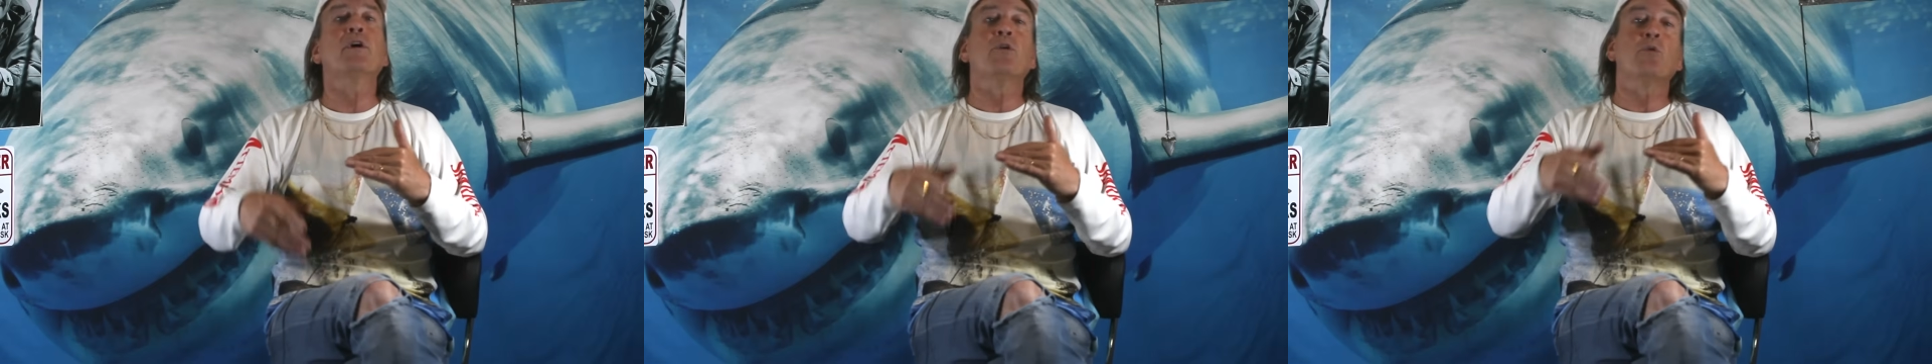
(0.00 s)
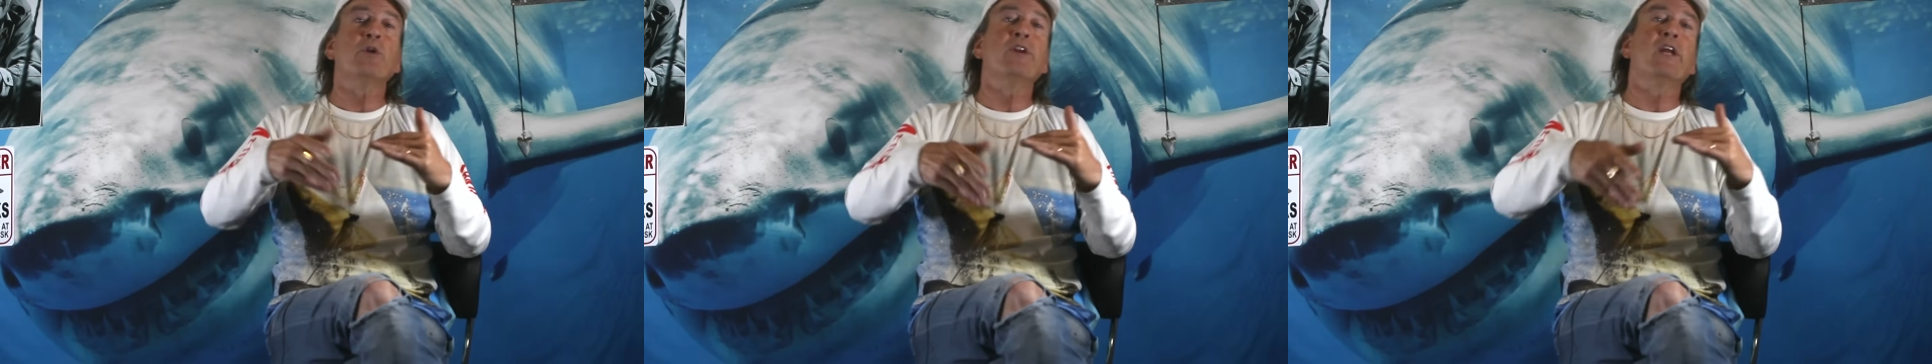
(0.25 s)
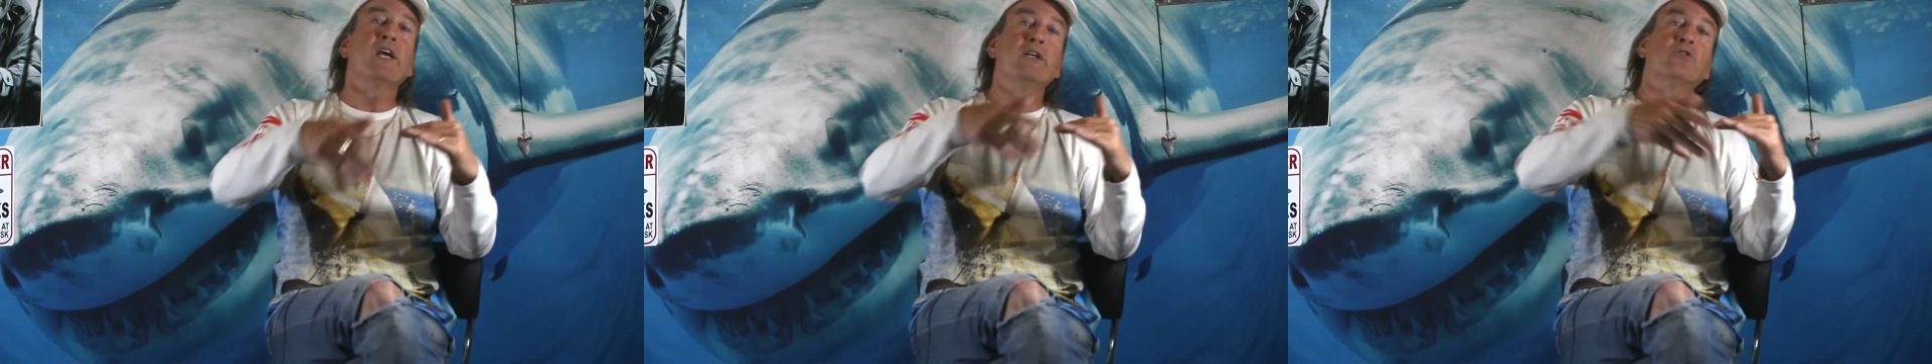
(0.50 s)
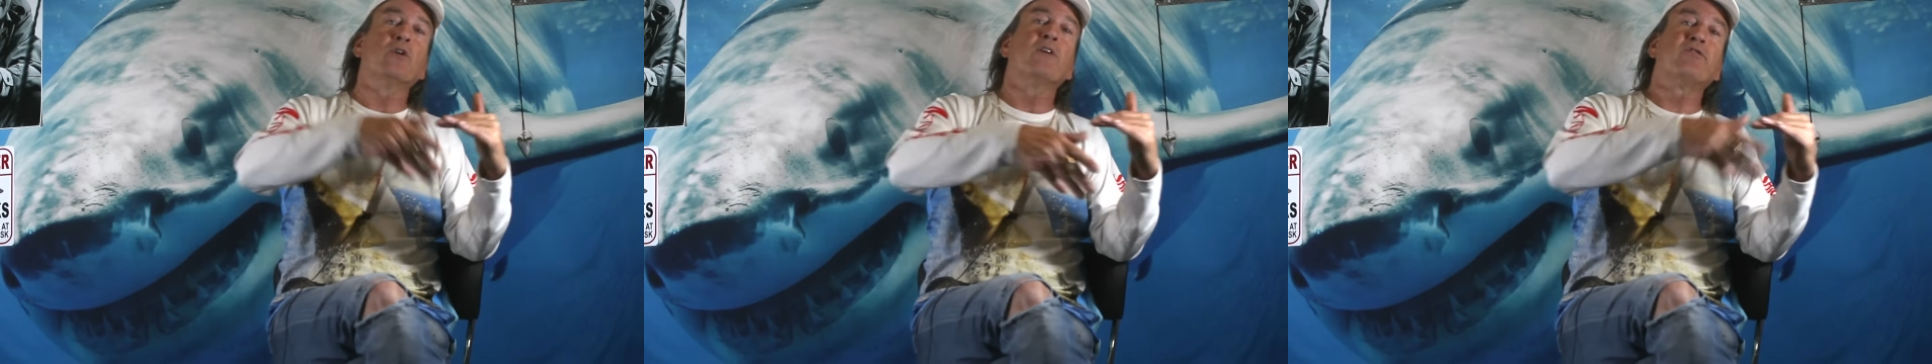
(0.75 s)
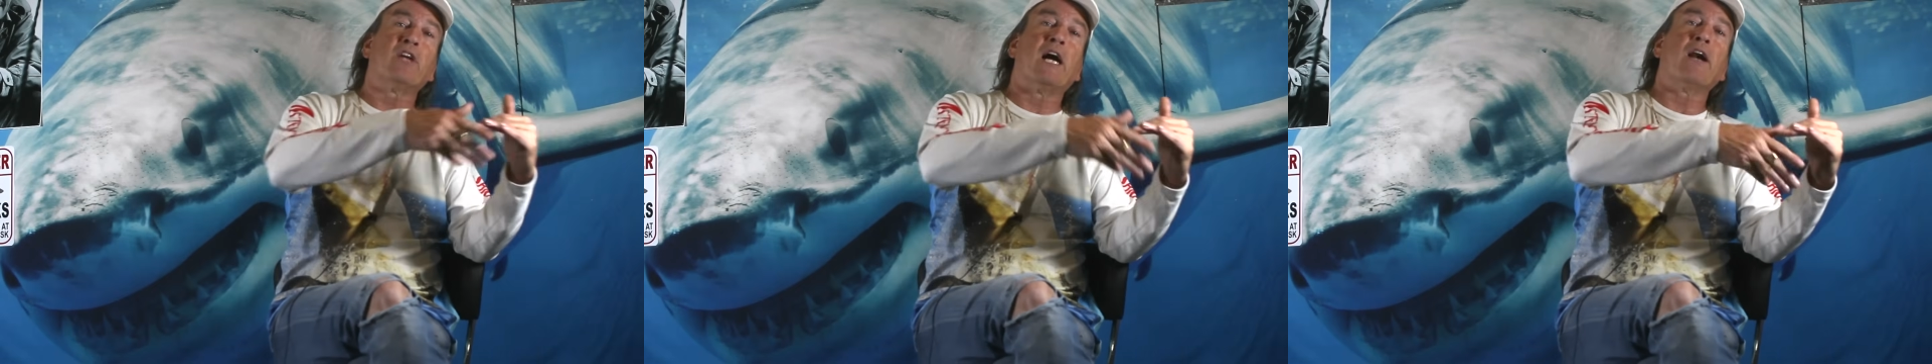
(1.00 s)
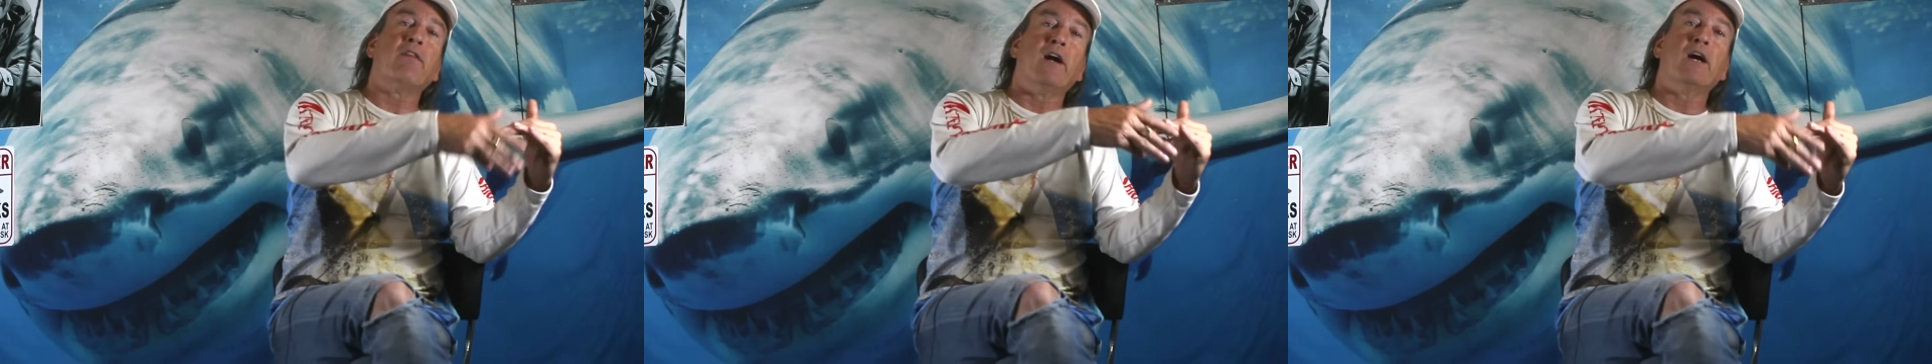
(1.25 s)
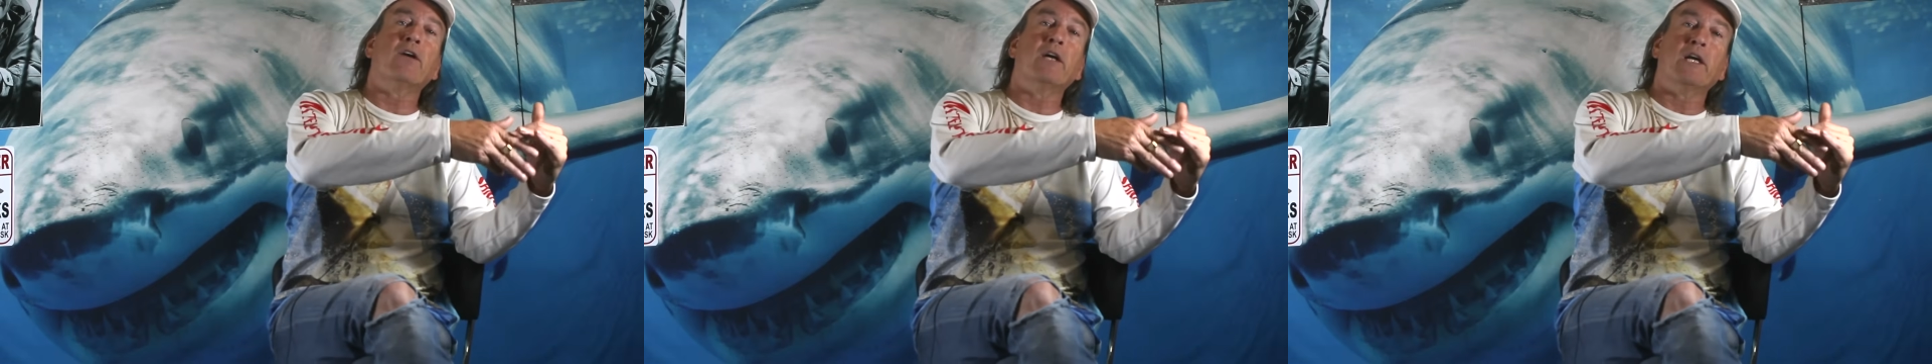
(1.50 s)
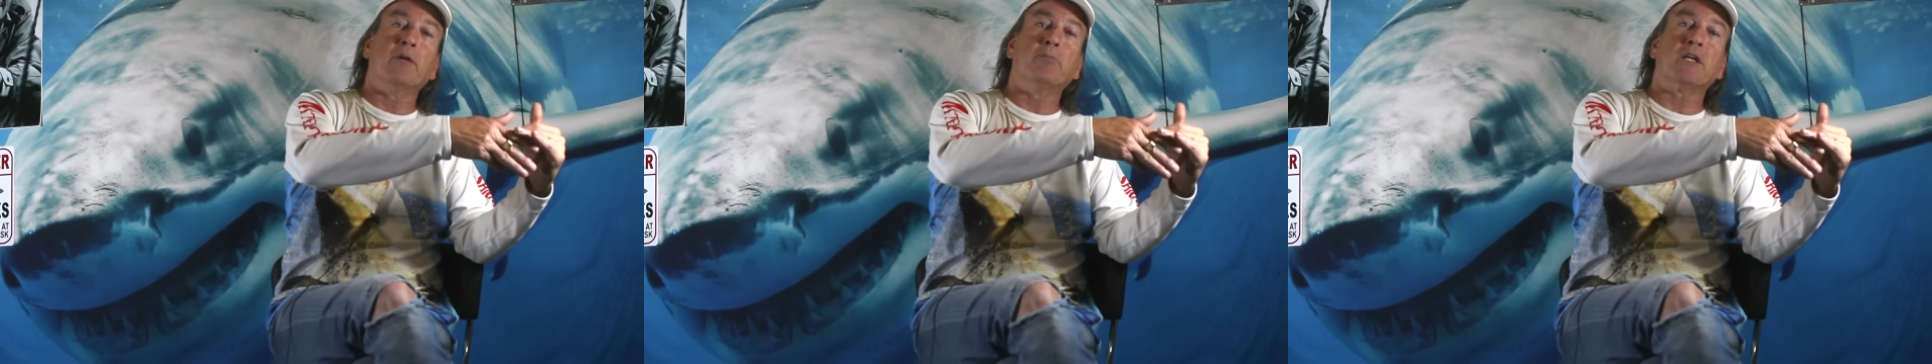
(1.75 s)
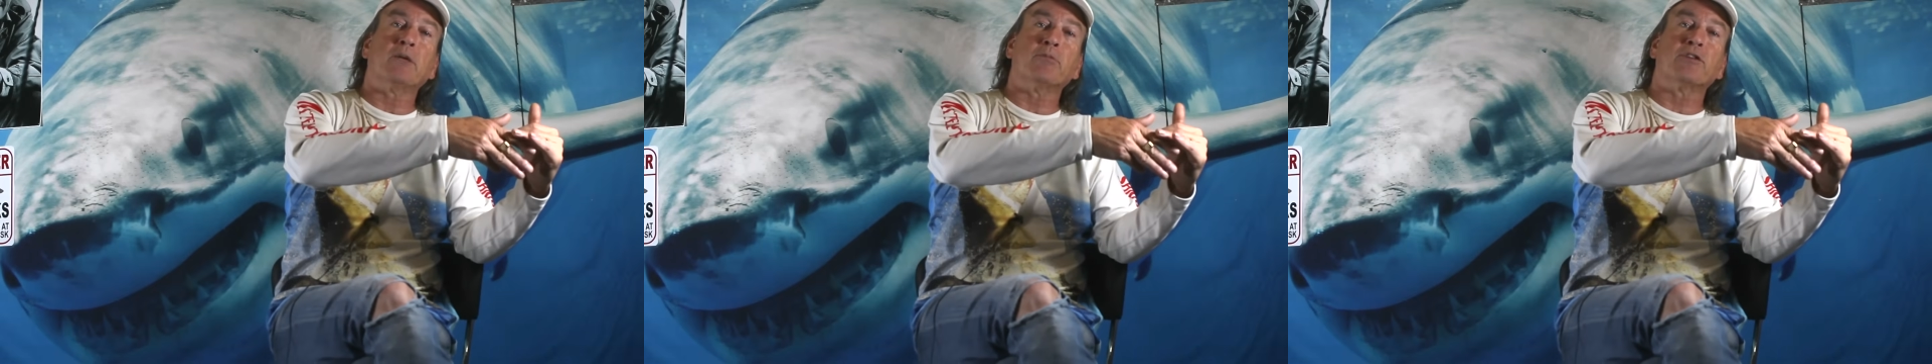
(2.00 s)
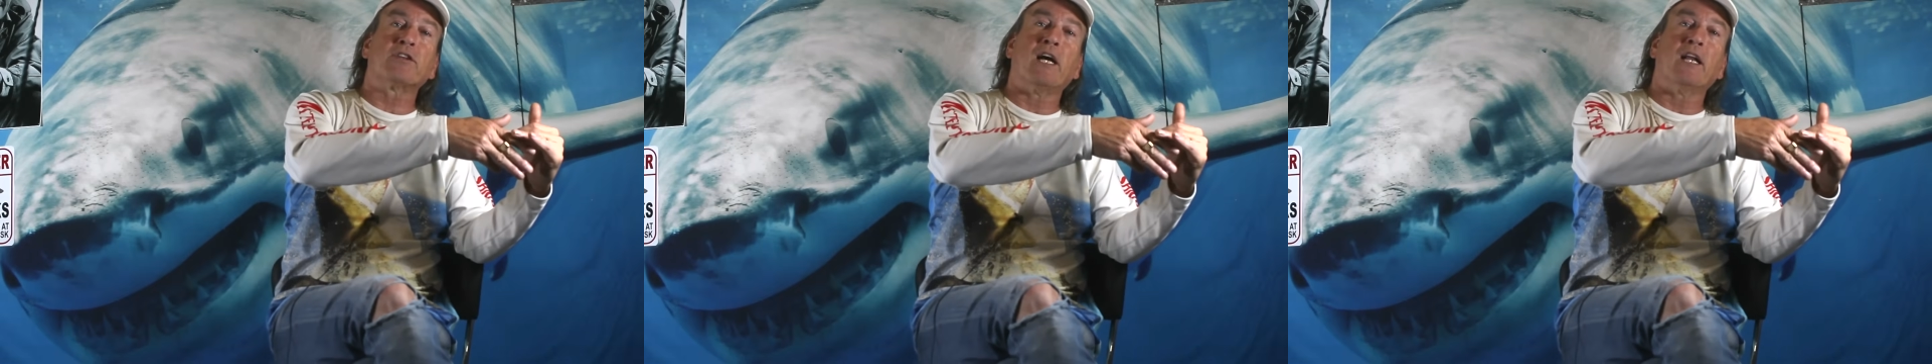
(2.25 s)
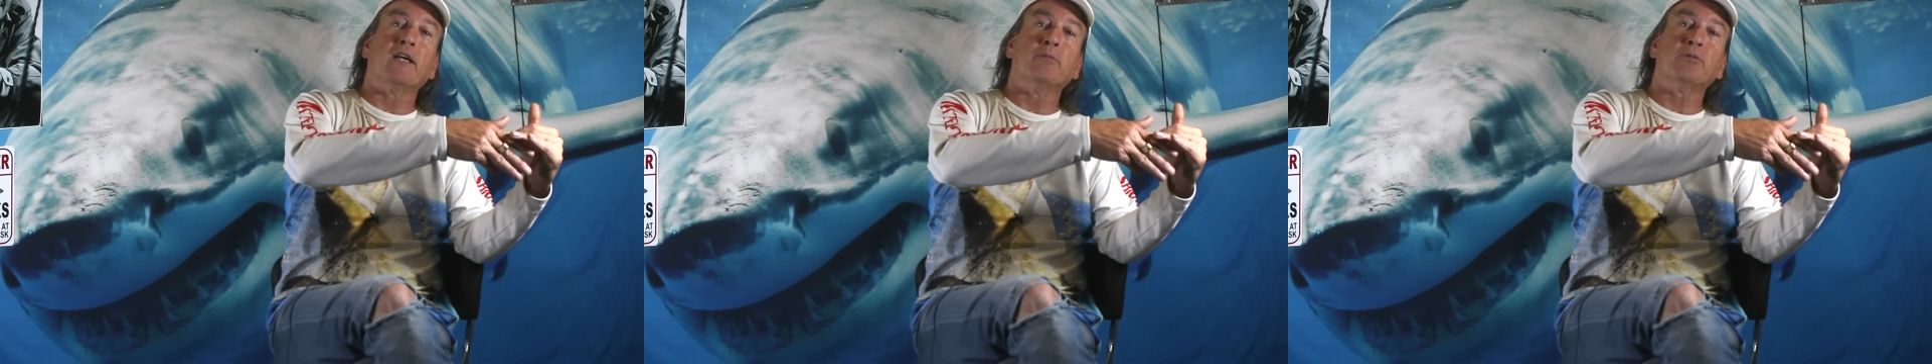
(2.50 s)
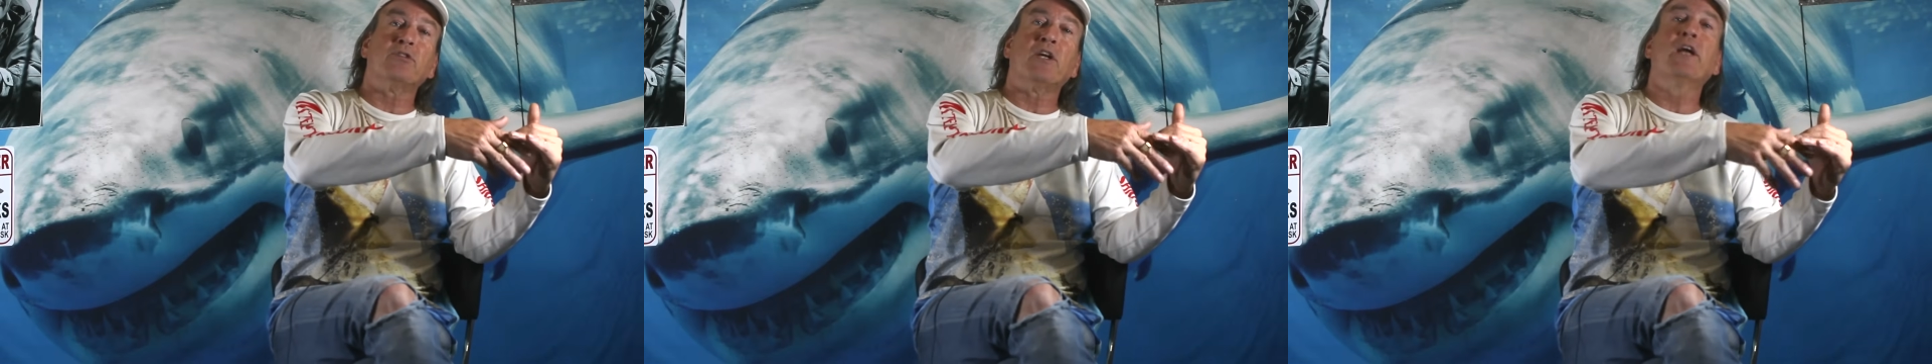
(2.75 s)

when they drift out of the area to pick up the scallops,